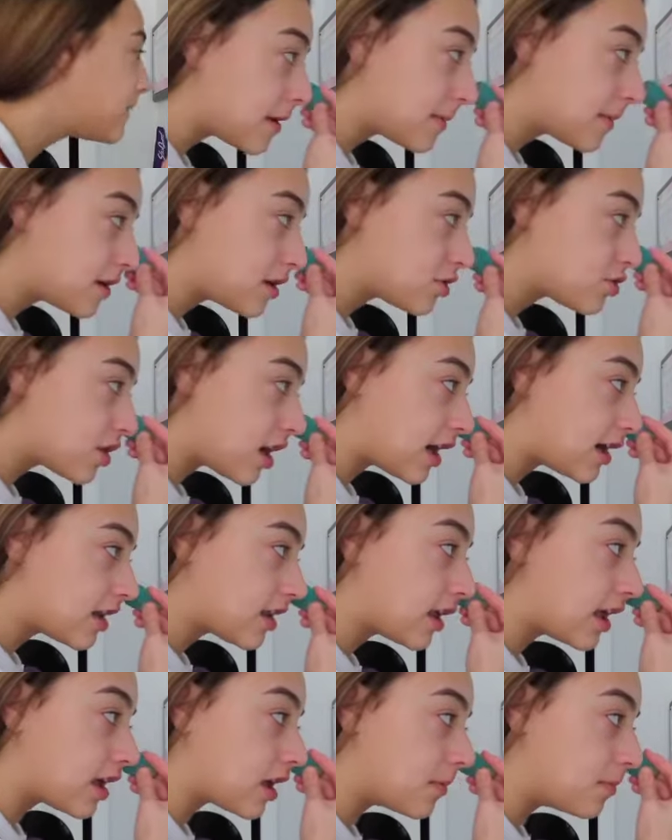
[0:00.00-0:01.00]
And I'm gonna try to
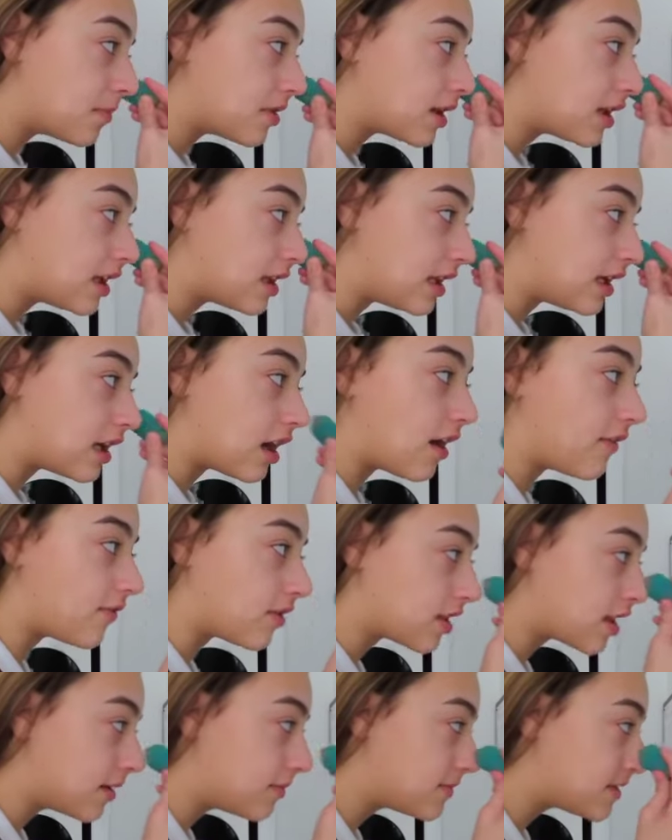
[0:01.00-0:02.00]
like completely
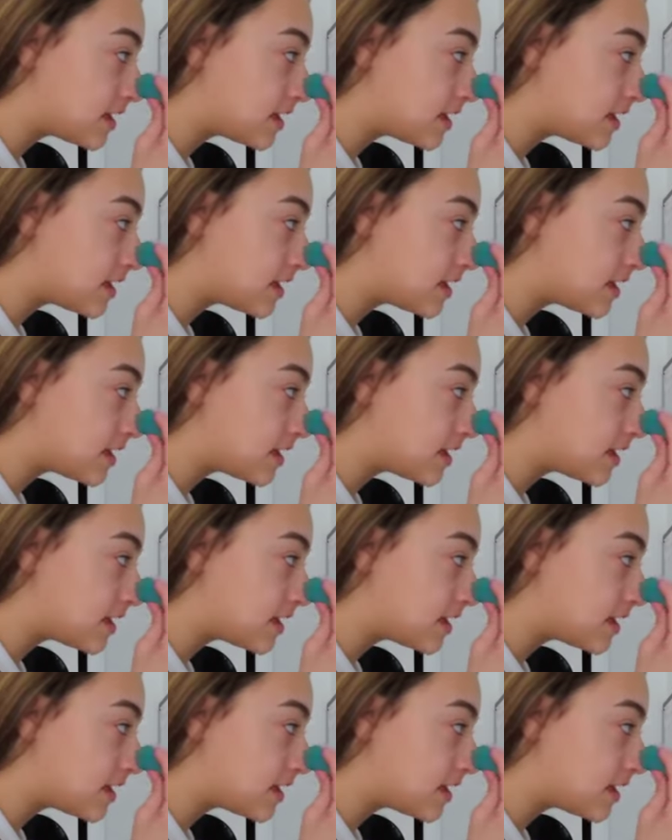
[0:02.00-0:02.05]
cover them